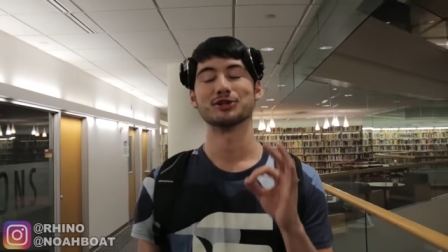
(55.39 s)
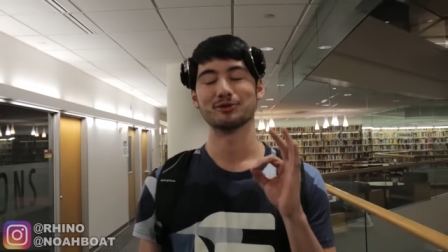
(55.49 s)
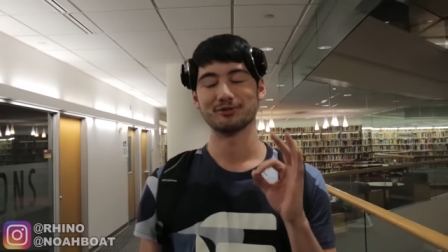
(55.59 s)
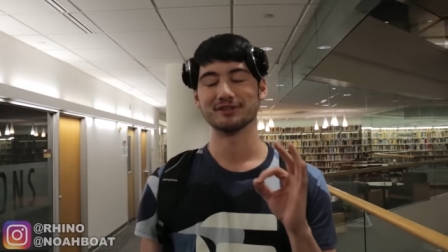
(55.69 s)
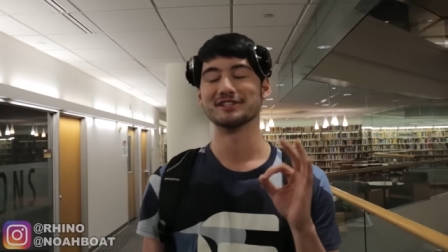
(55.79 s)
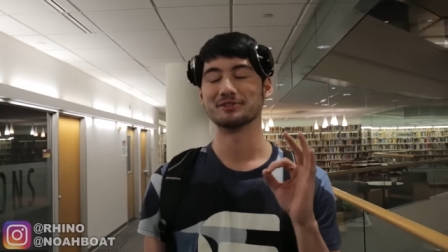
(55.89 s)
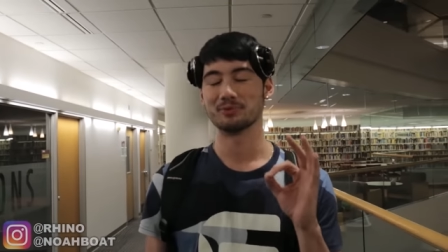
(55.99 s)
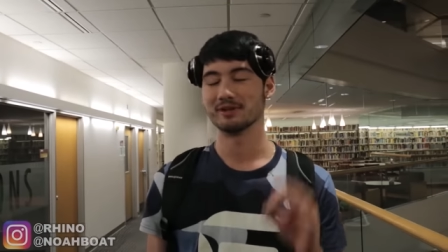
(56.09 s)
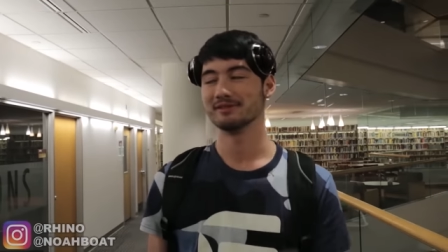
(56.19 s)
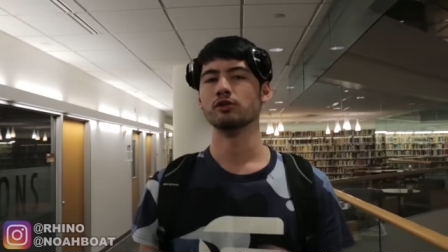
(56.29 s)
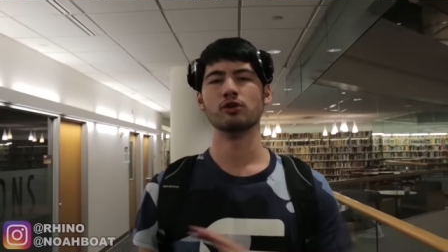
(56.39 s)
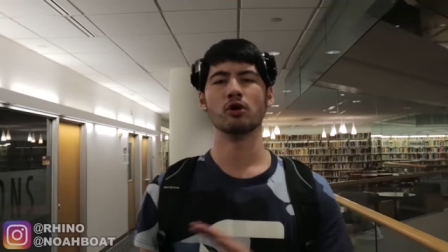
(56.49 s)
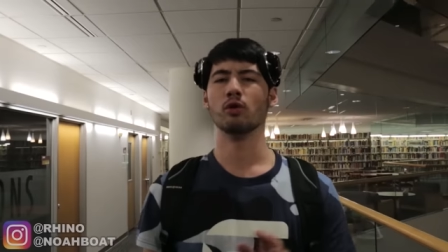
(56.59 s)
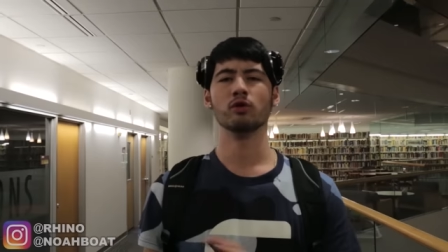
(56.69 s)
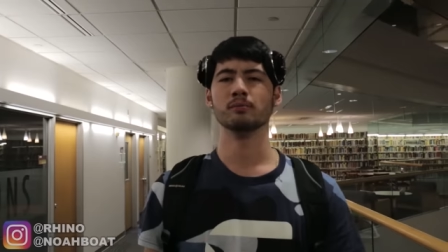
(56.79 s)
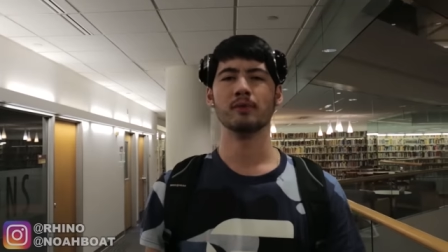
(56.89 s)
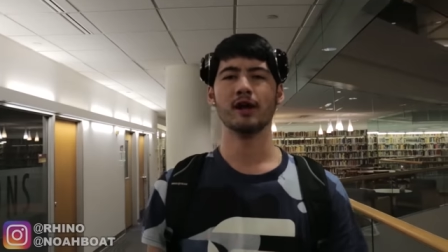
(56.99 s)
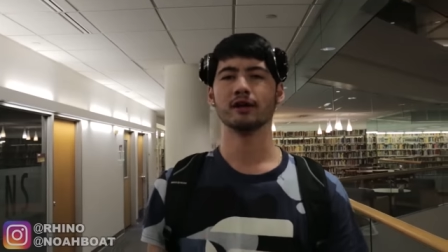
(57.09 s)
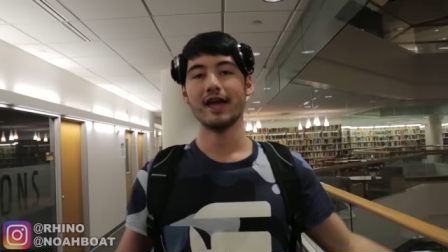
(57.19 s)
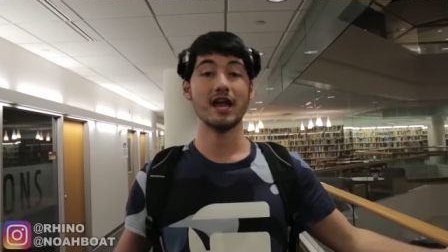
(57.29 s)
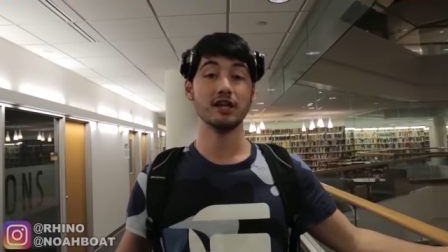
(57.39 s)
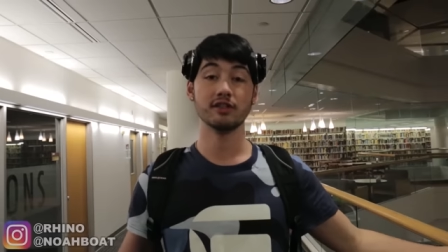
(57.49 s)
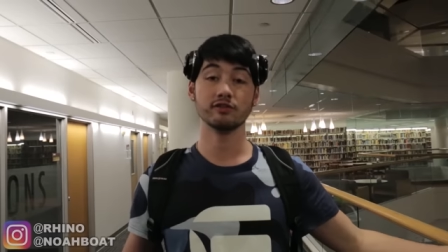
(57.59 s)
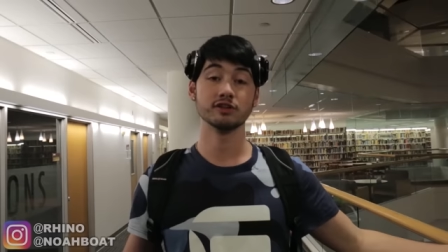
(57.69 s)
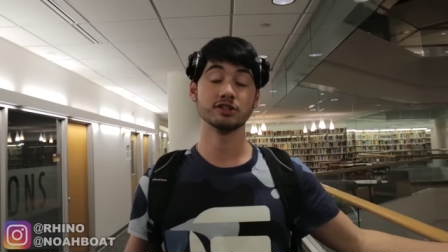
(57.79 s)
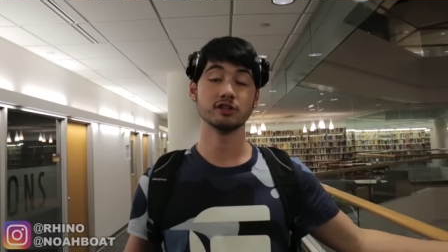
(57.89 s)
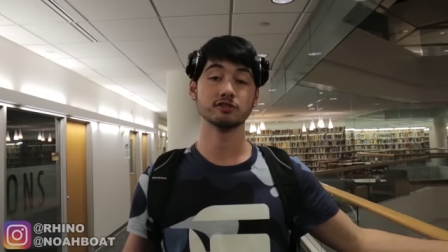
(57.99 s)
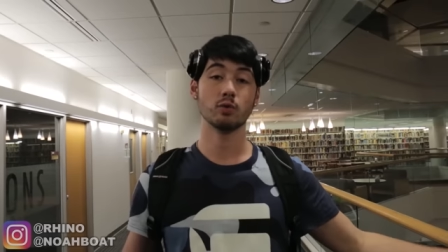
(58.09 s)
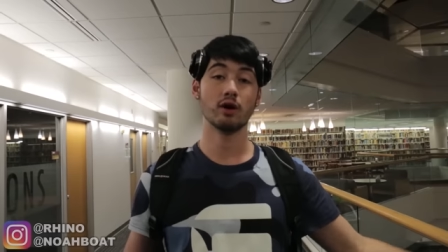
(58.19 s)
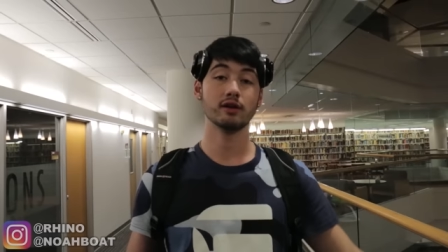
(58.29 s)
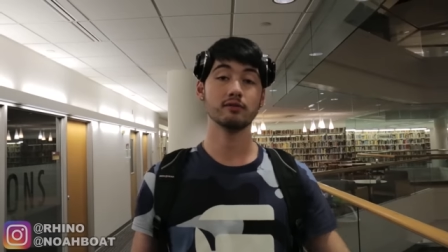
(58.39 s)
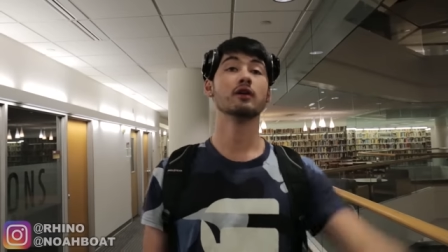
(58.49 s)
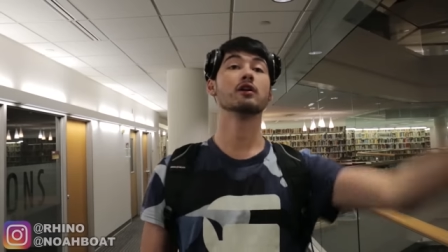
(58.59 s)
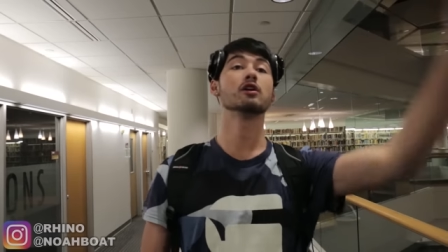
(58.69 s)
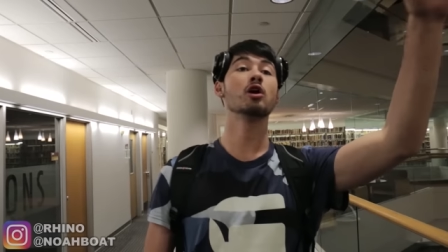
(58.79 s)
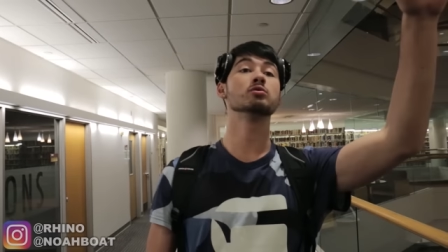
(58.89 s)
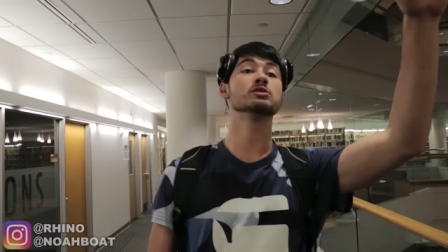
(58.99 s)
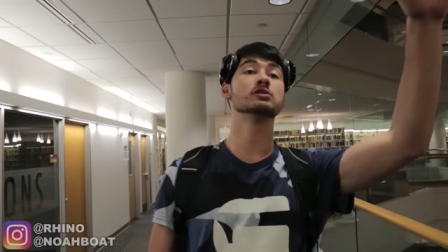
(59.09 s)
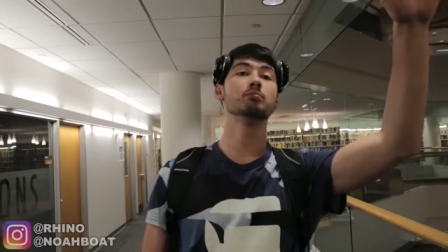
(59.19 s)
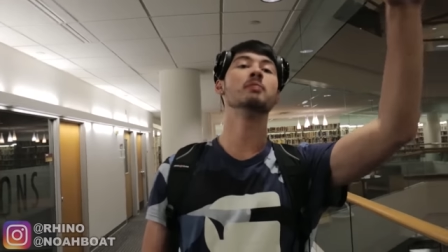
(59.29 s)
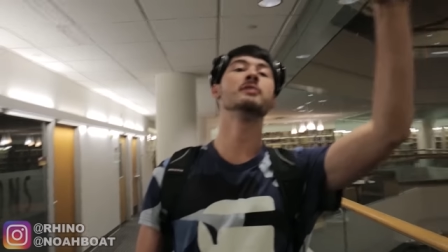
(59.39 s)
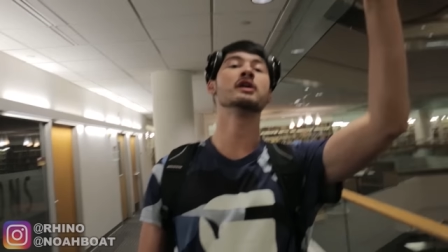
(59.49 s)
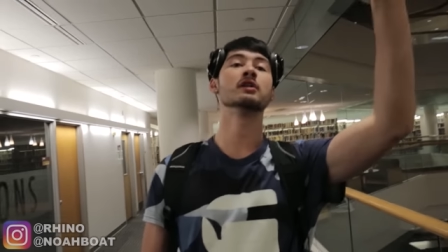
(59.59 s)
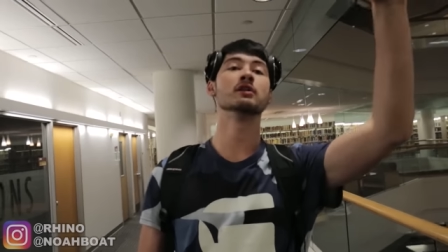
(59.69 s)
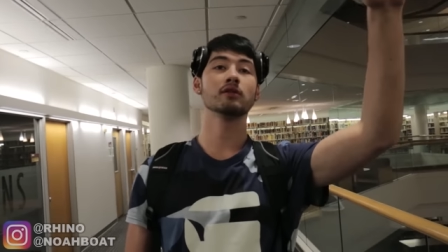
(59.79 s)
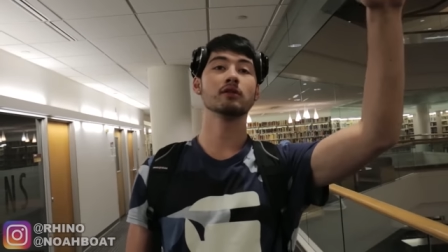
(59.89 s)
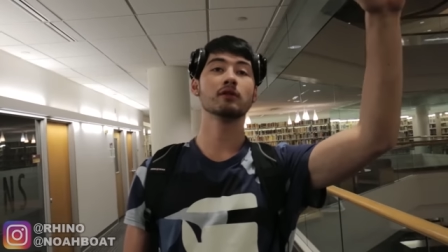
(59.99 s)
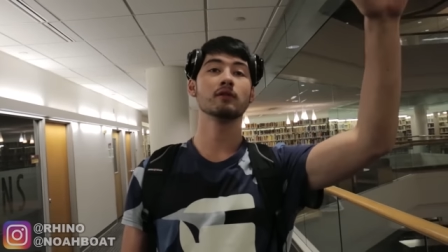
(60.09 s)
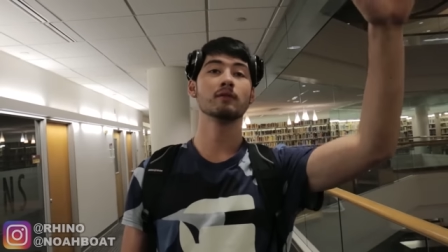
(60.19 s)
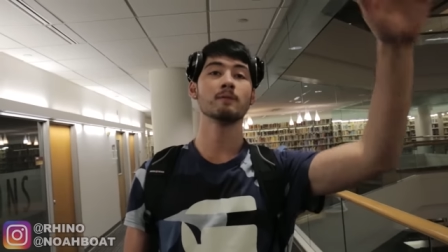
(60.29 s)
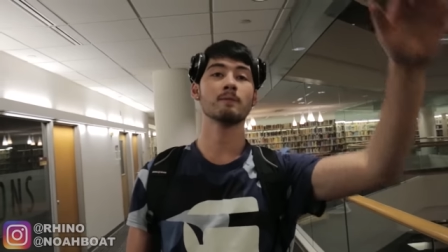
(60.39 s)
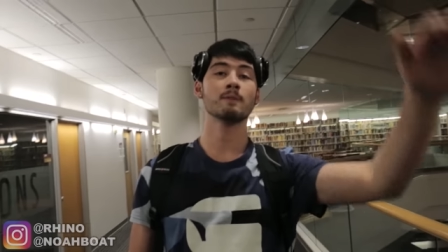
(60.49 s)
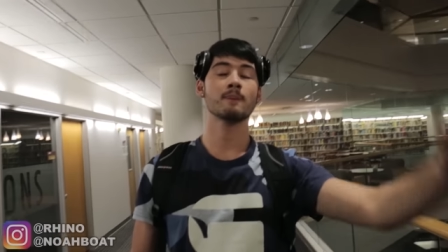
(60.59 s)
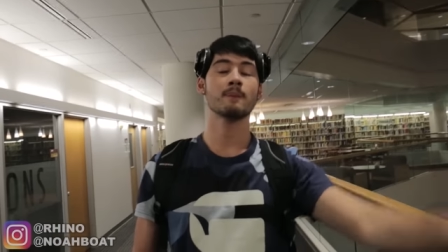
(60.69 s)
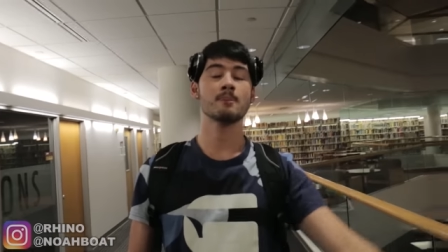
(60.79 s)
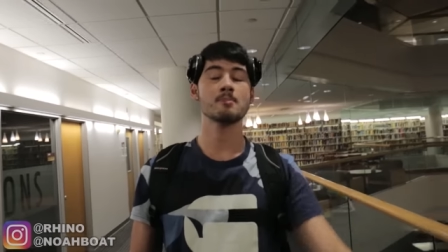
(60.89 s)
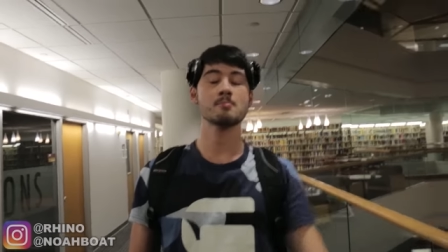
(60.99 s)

song for this one. No holding back. Anything for Serve squad. Coach, put me in. Get in there. Center